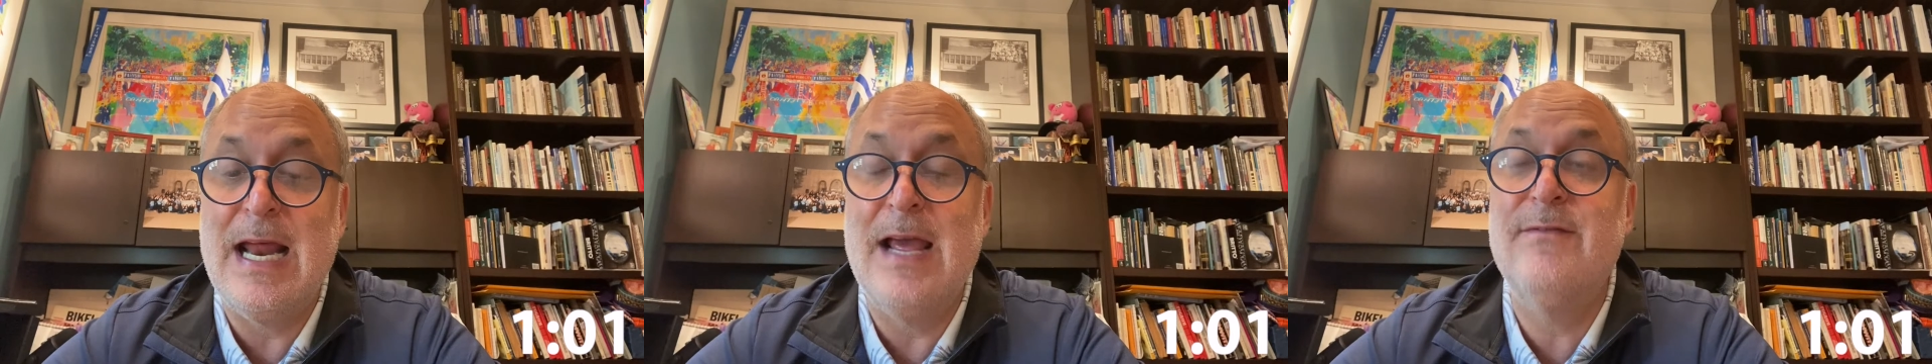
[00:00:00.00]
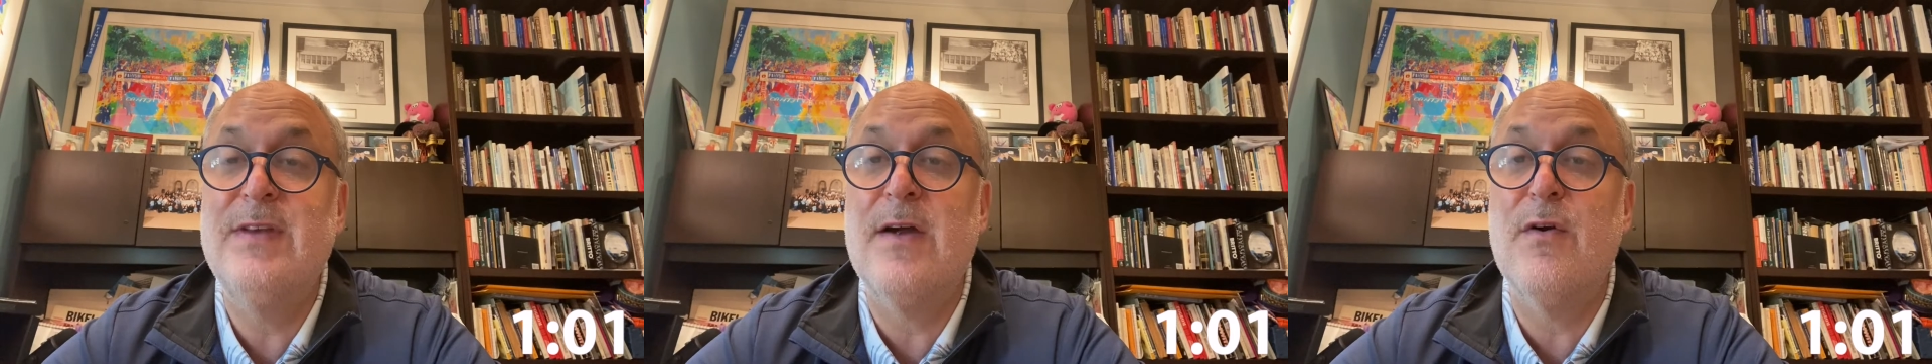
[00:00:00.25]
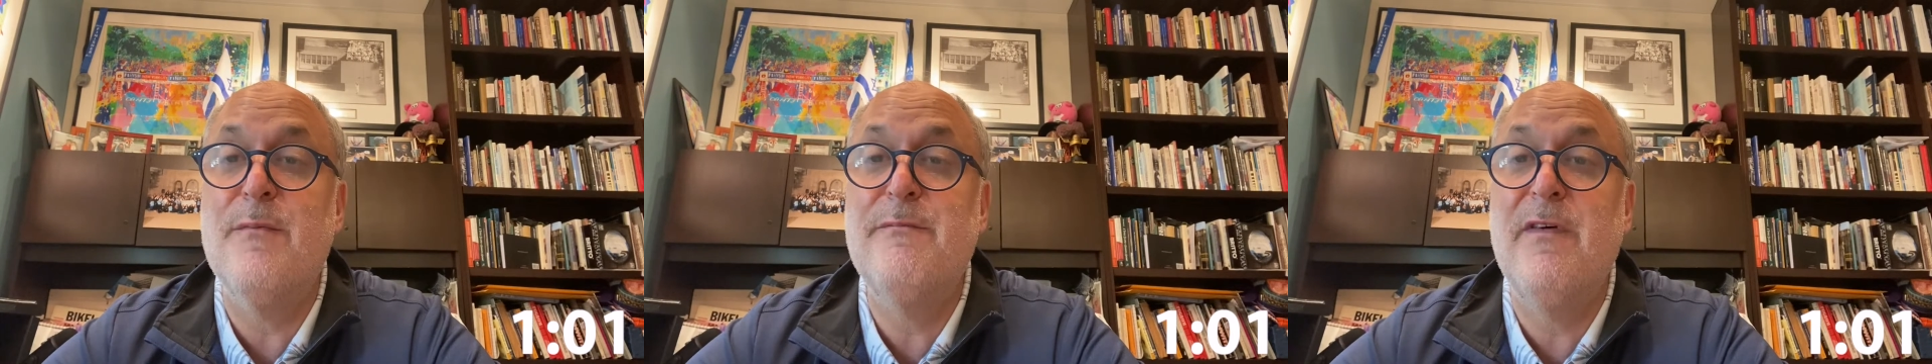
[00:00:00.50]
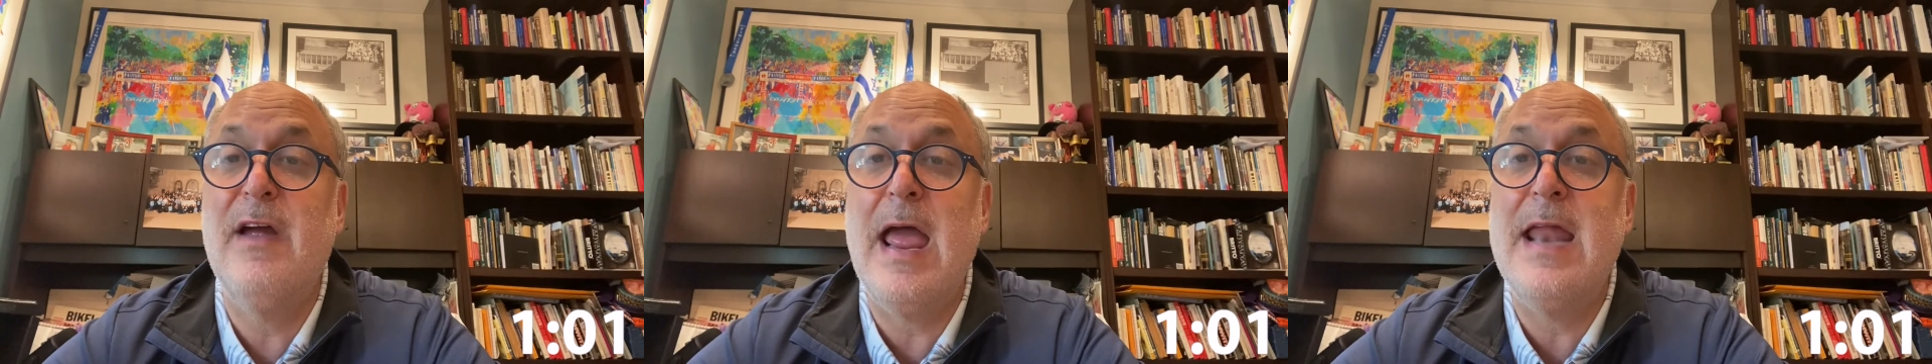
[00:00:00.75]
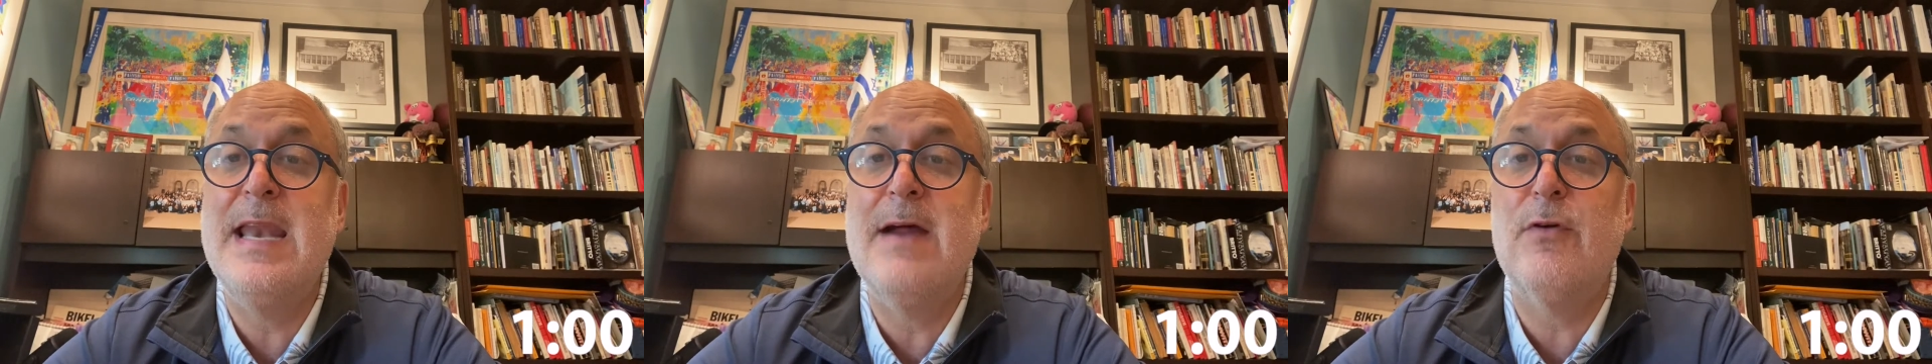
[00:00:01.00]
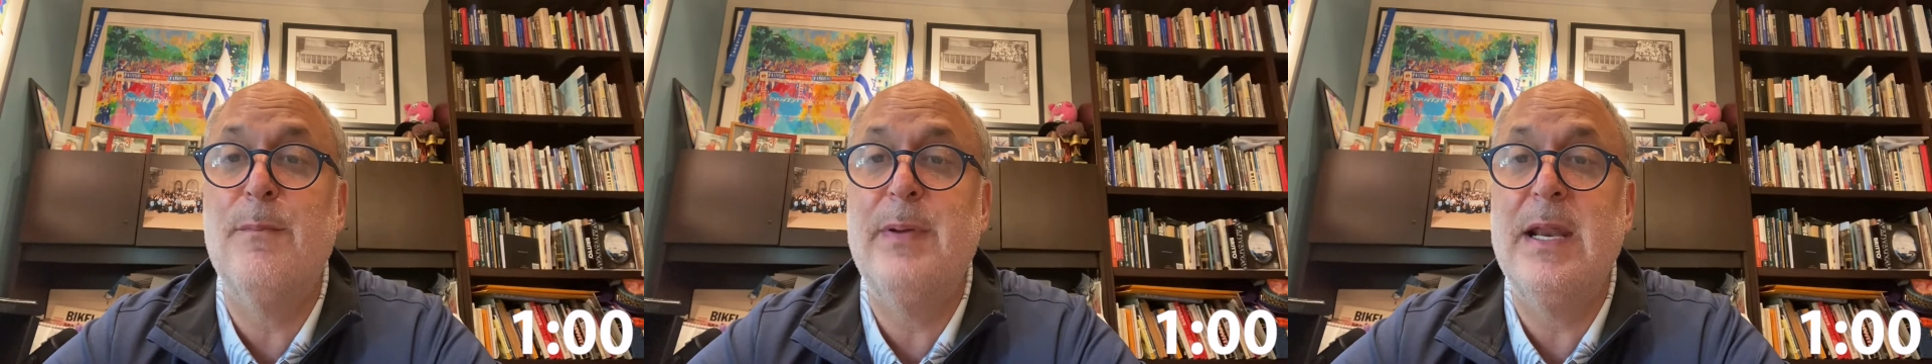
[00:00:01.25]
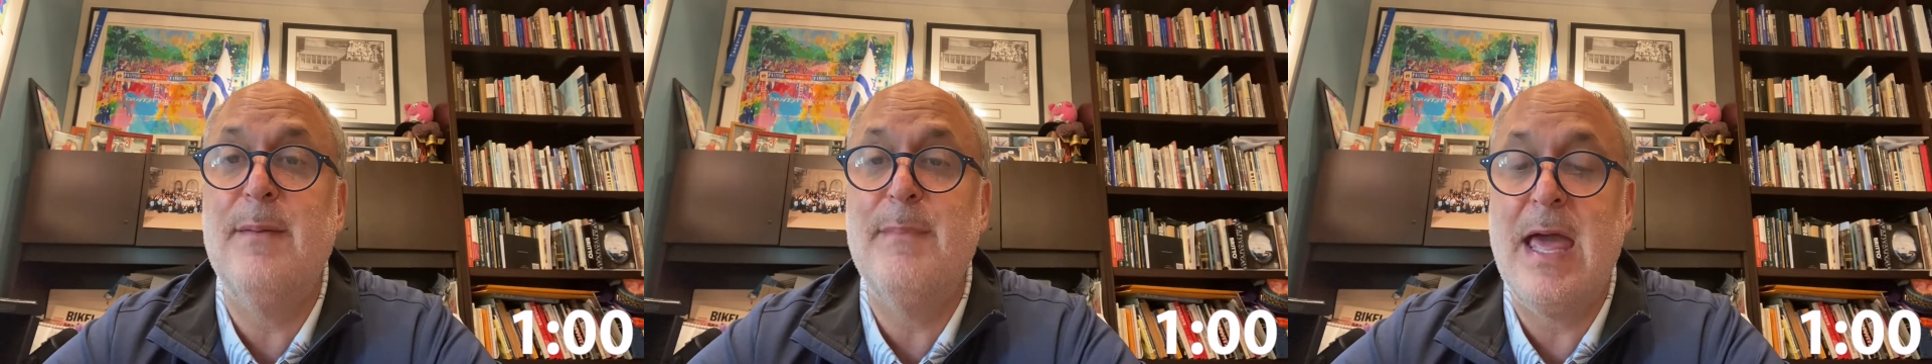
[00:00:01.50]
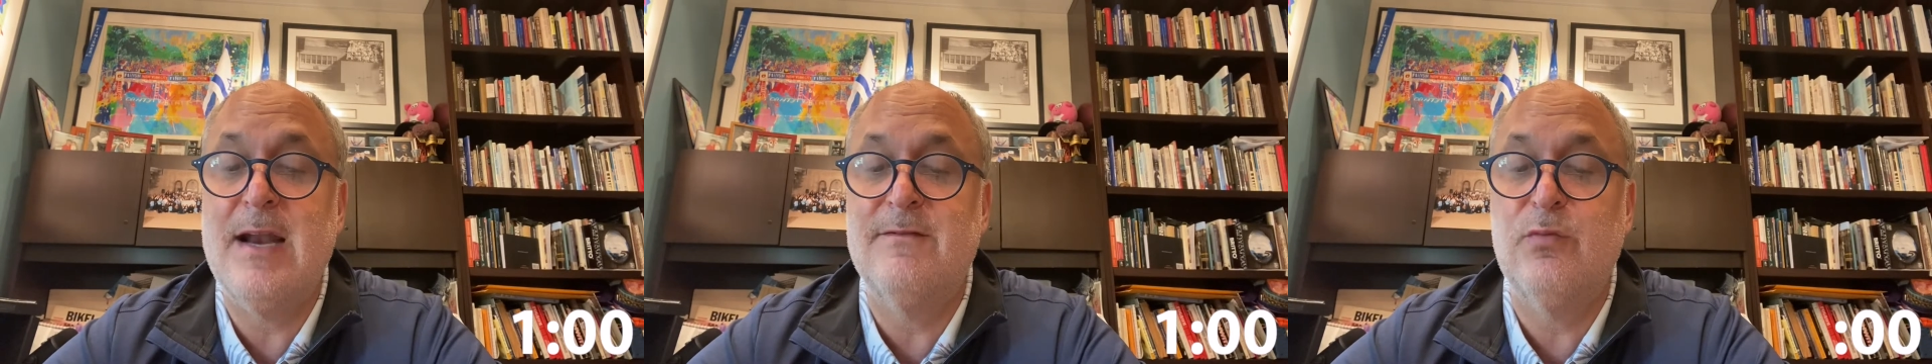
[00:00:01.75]
have never been a
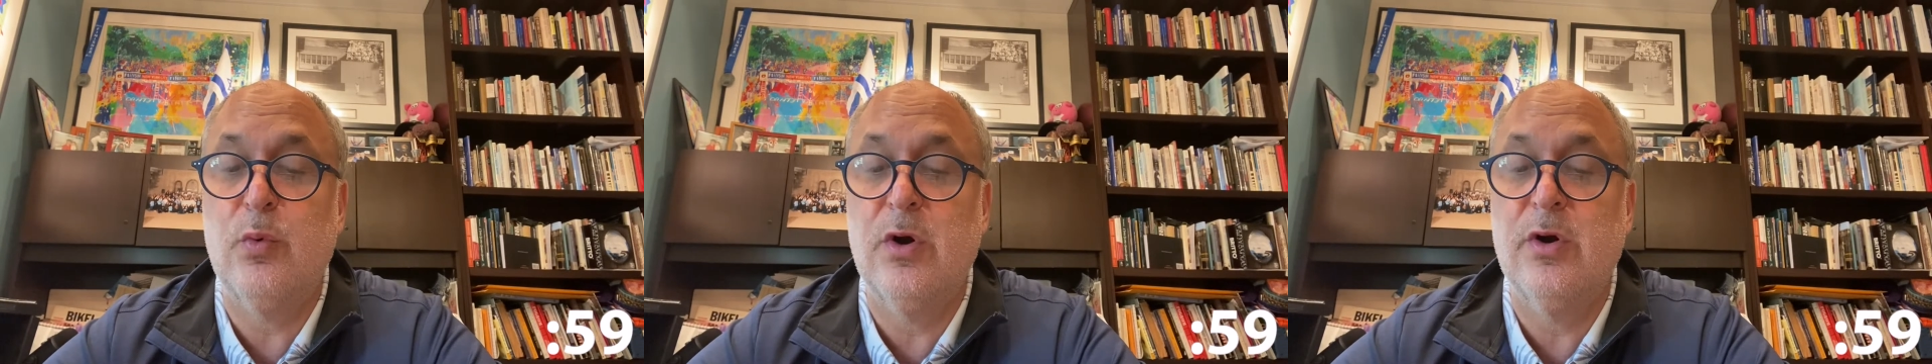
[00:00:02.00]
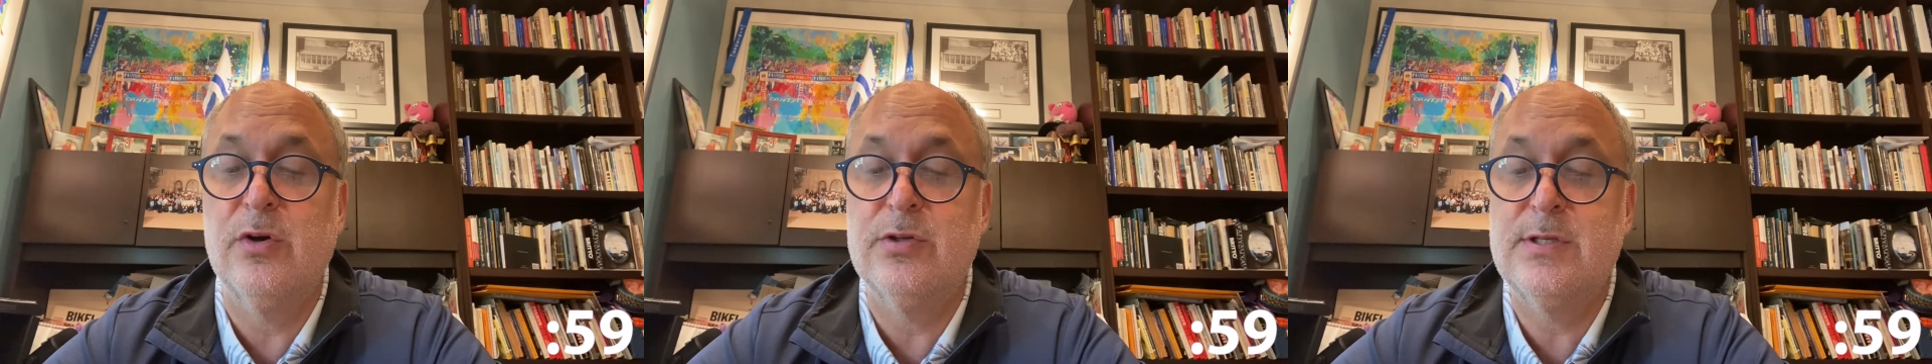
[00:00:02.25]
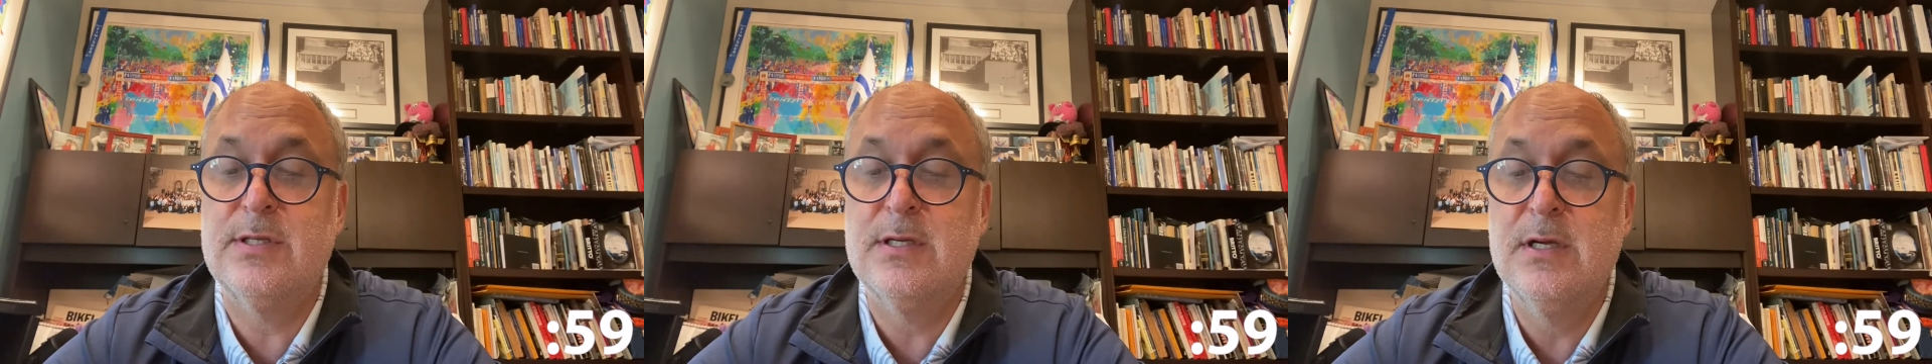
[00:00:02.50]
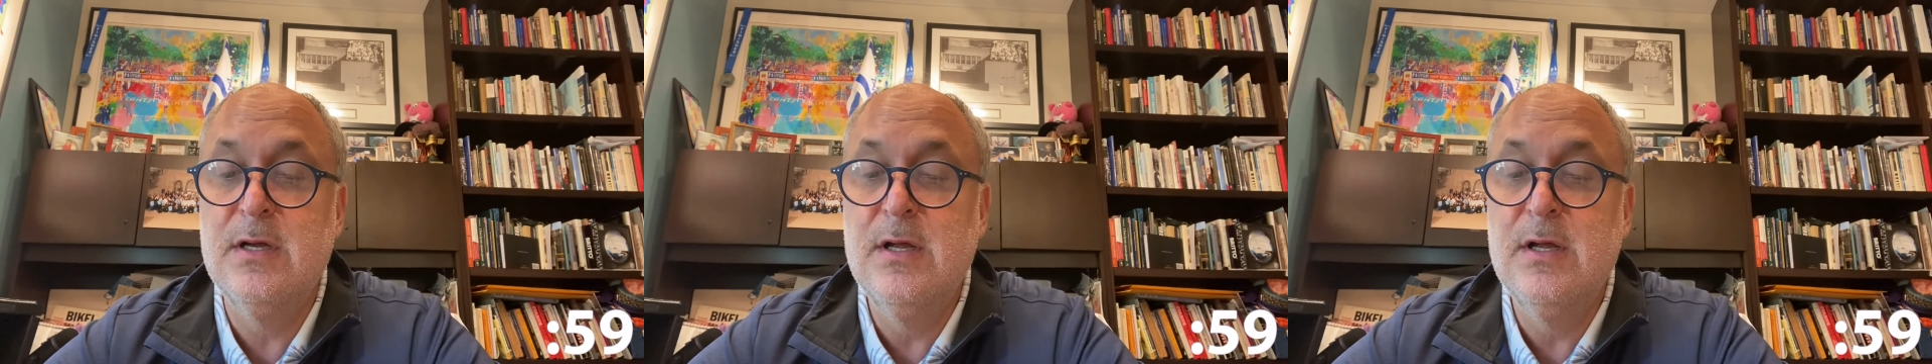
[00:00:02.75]
man of words."